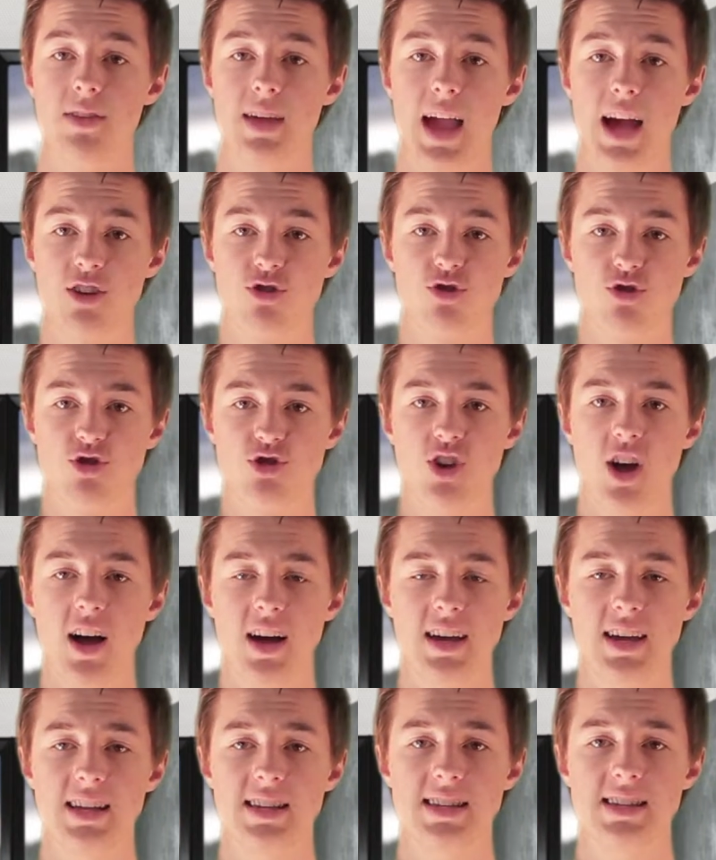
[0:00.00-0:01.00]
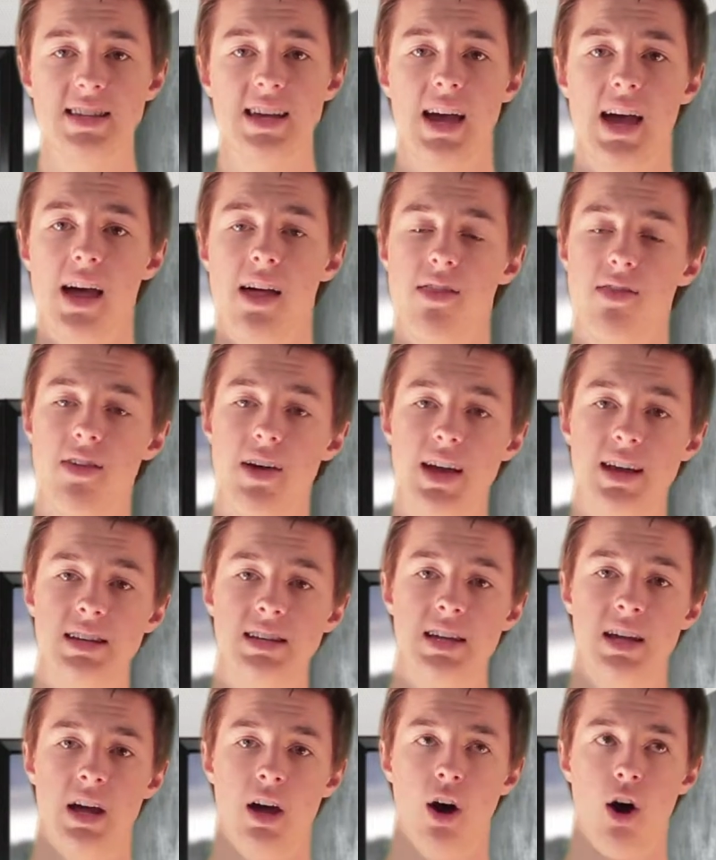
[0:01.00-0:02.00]
The actual sockets
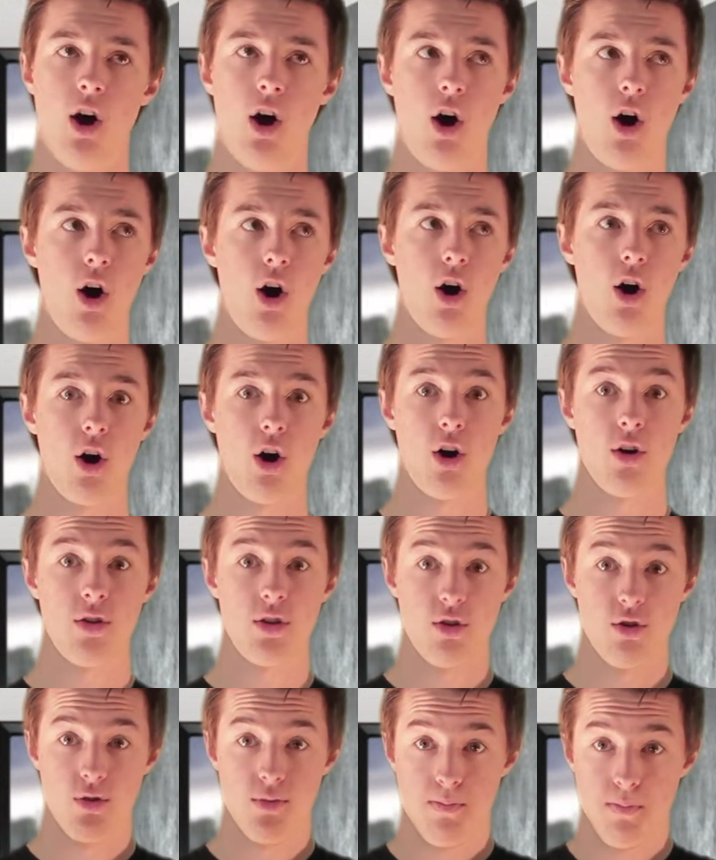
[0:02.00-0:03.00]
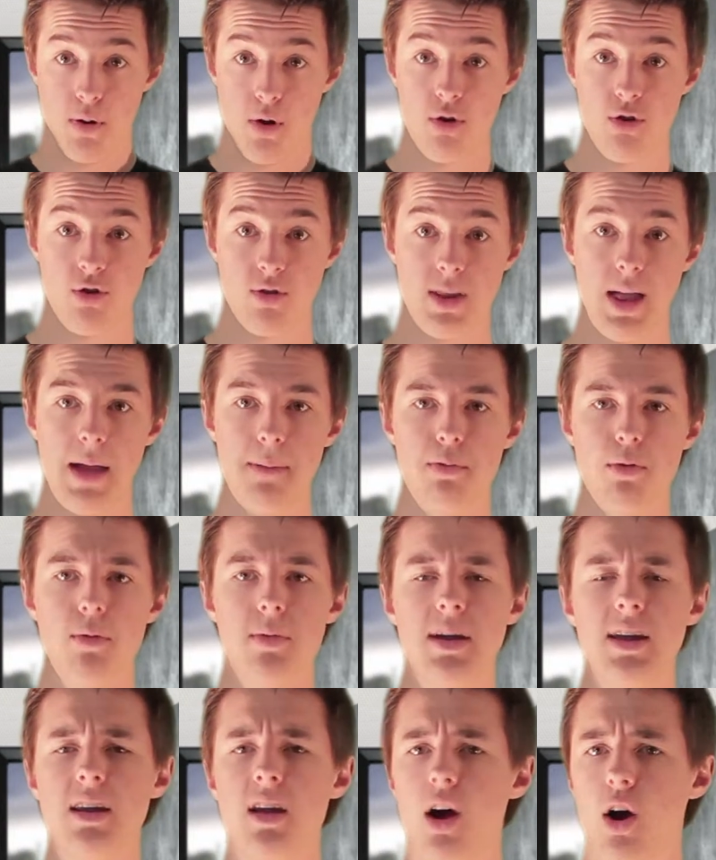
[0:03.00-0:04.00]
that you put your light bulb
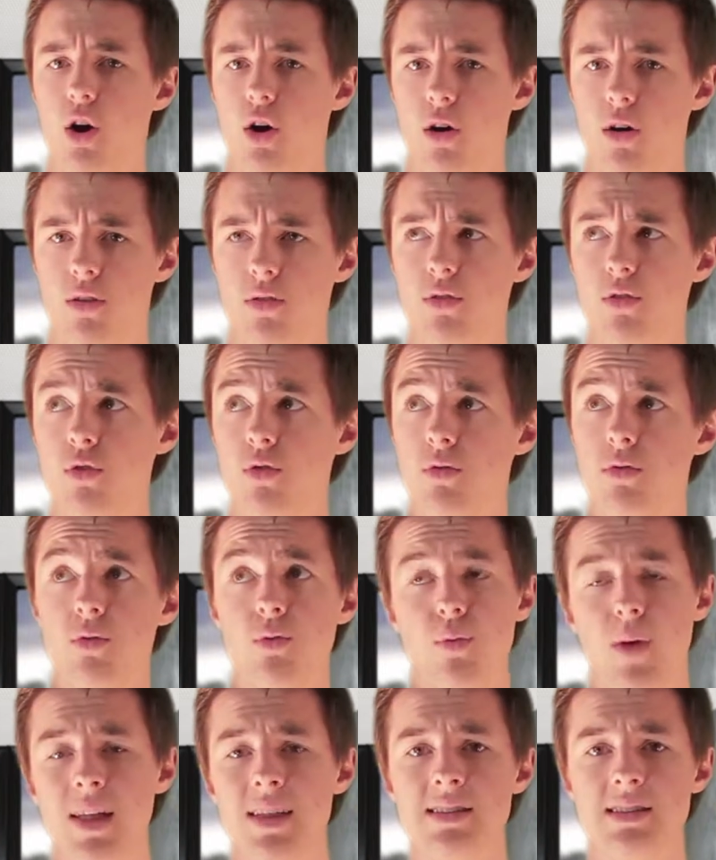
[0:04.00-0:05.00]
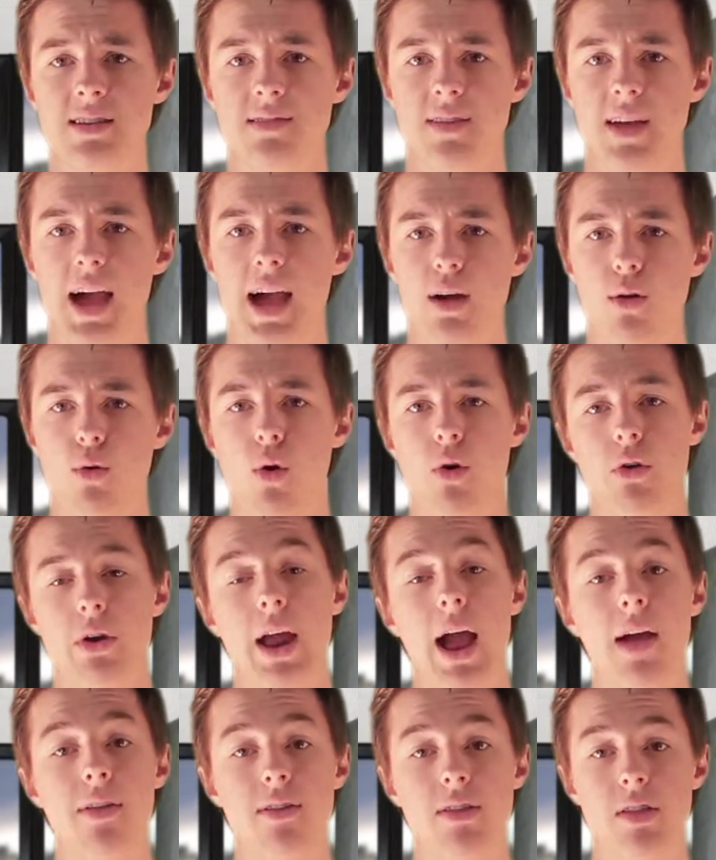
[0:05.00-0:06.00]
in are relatively high quality.
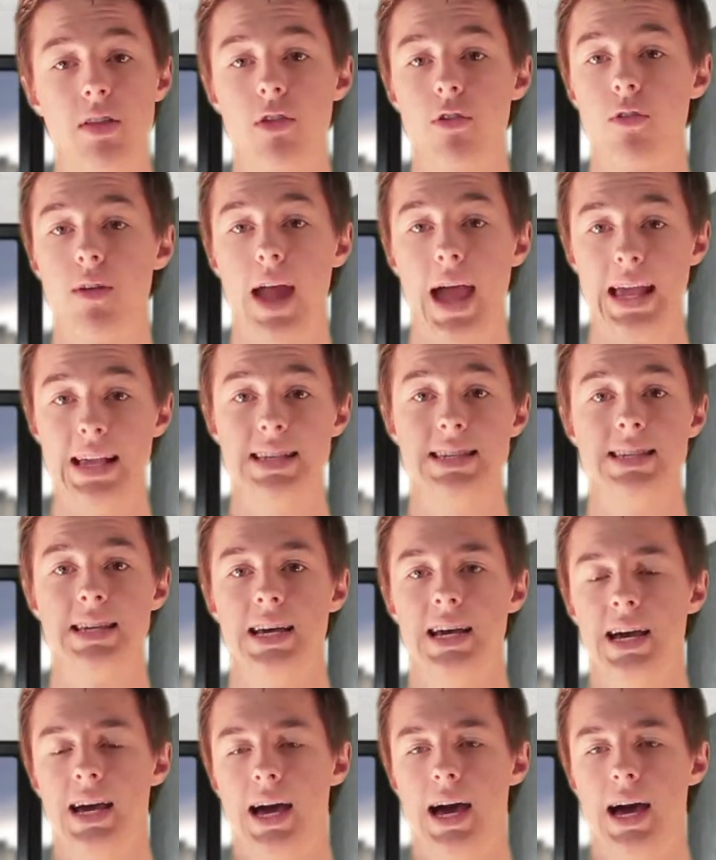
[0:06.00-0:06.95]
I think that they're nice.